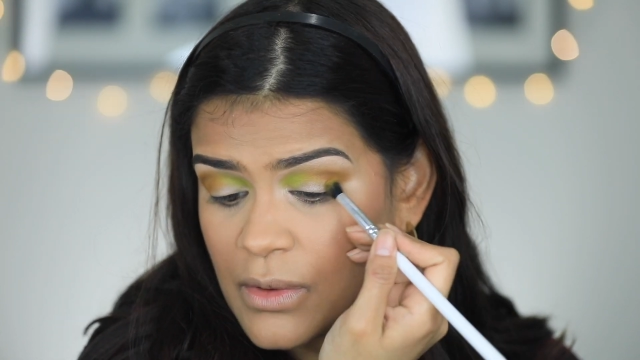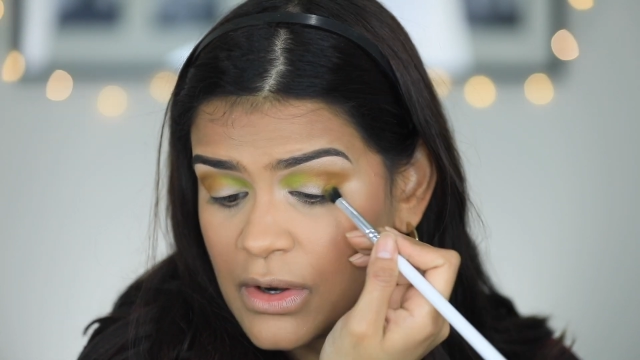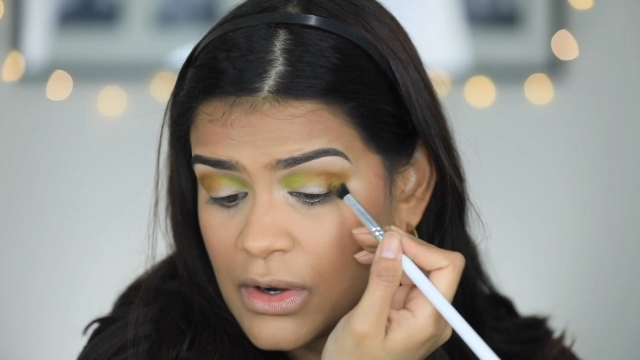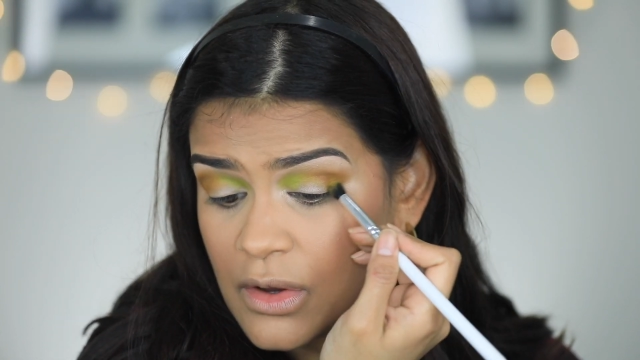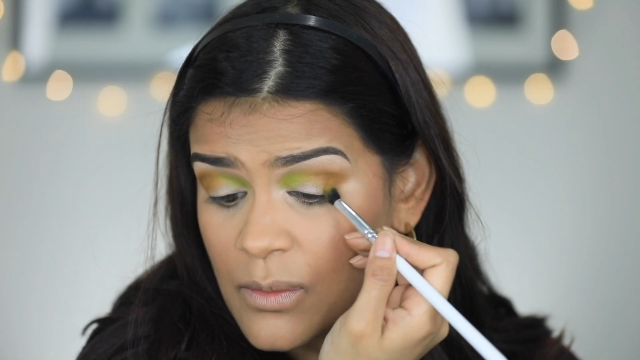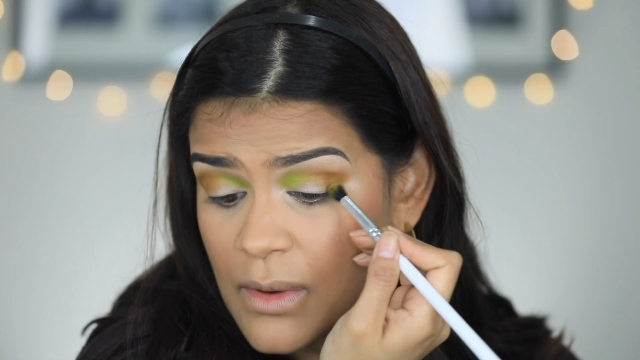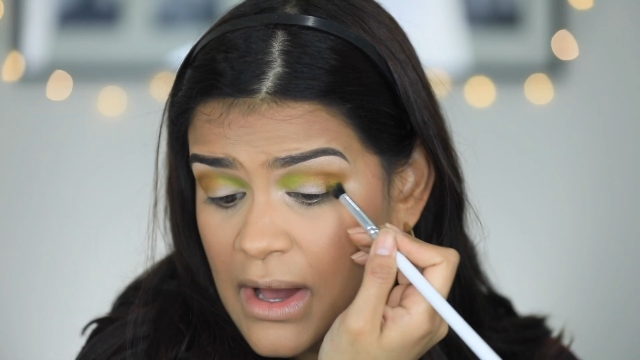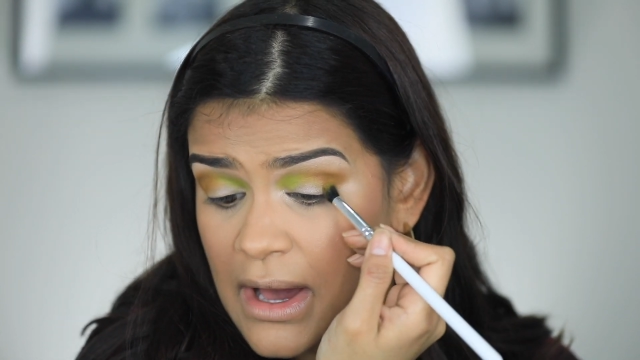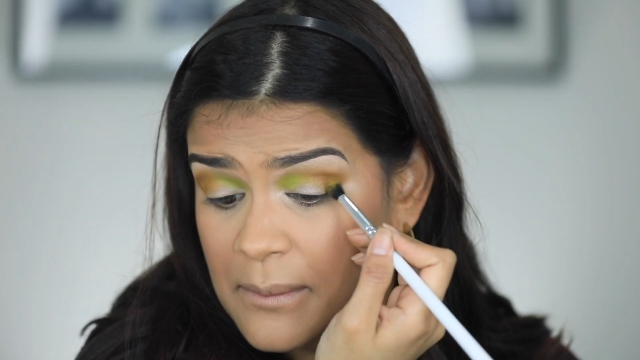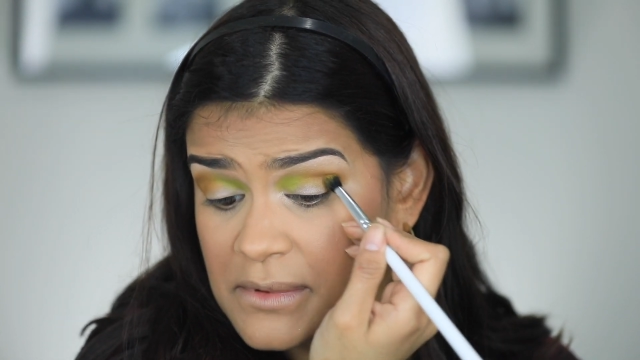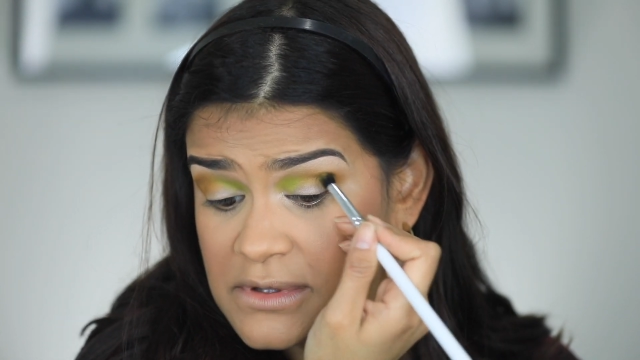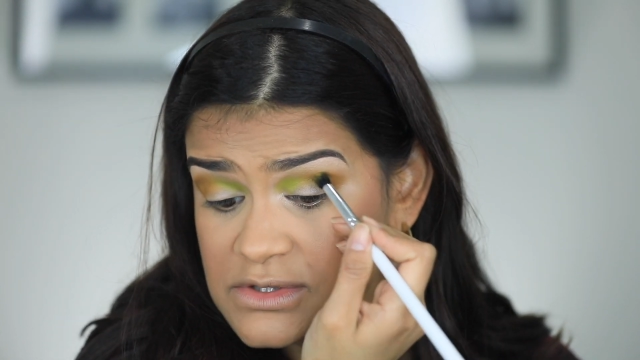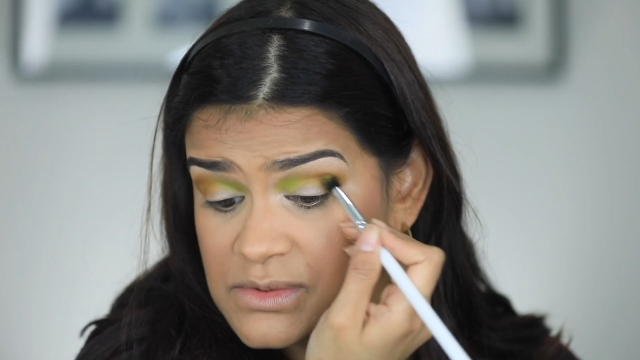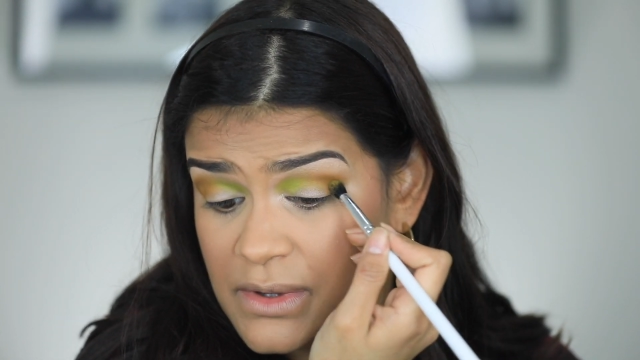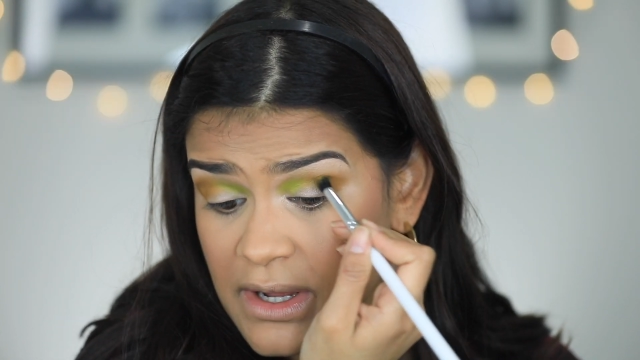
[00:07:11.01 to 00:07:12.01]
And look what
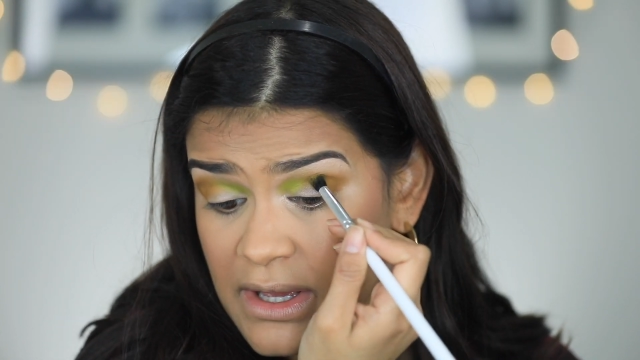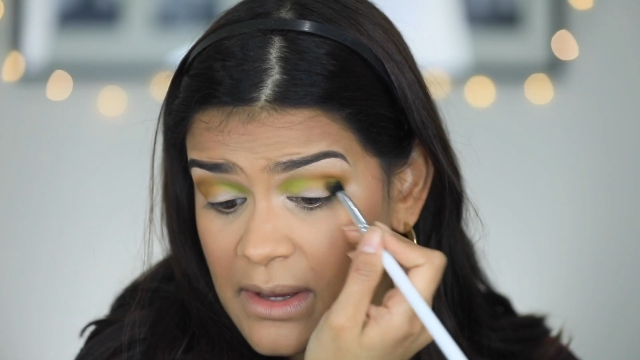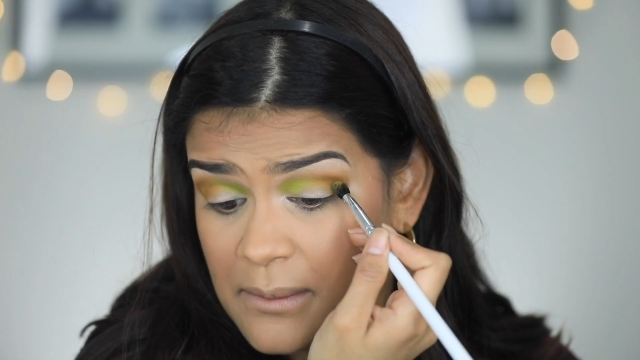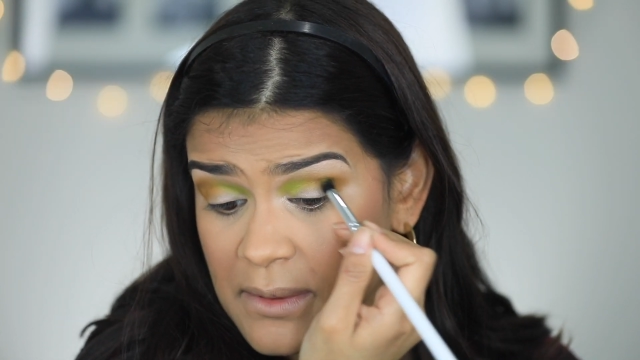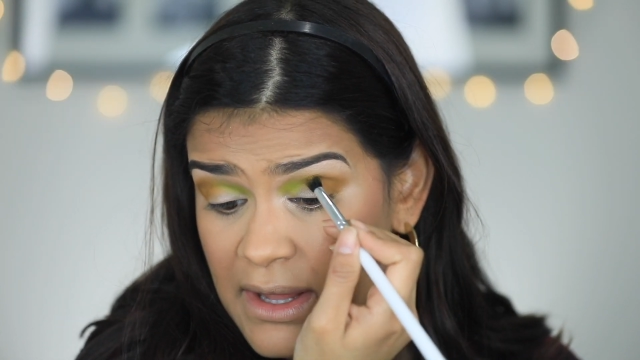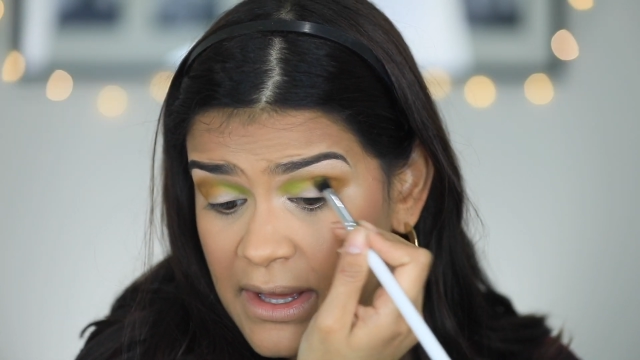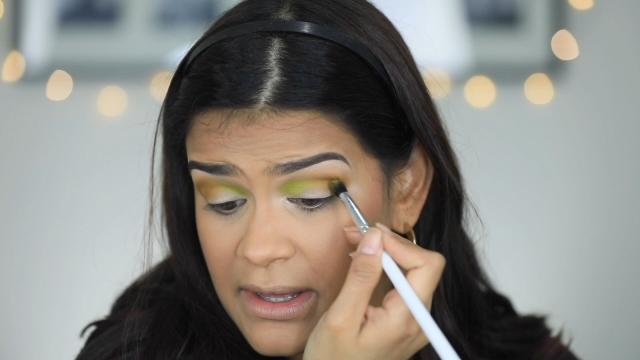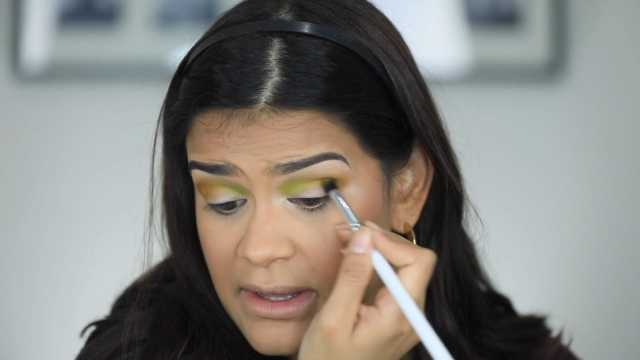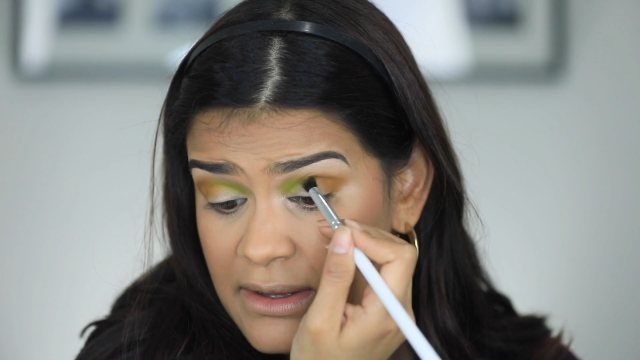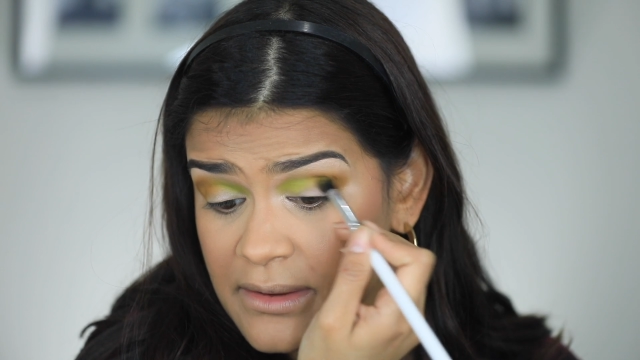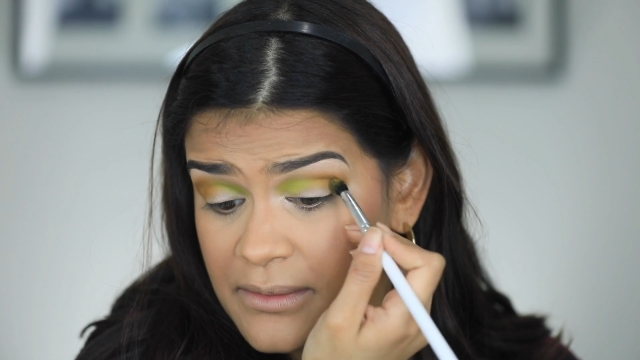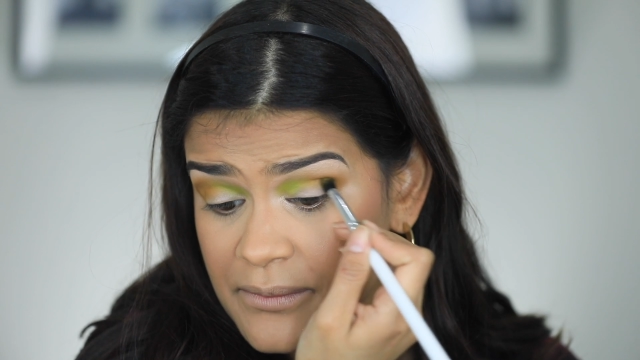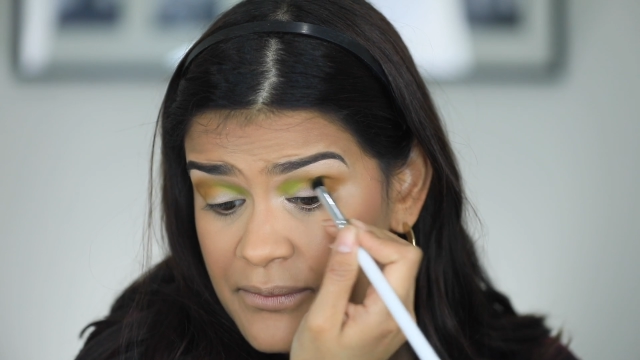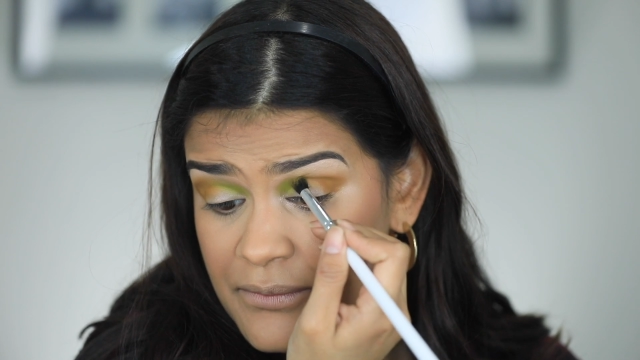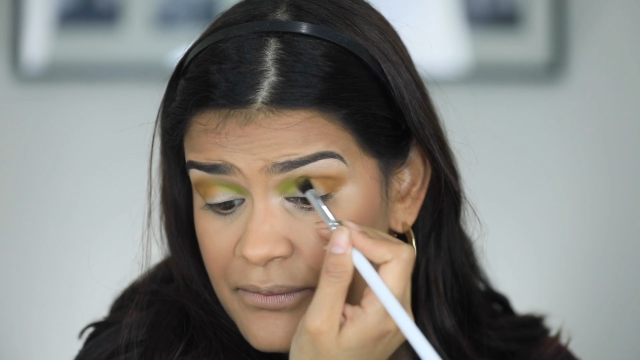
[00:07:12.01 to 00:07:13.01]
happens when I apply it.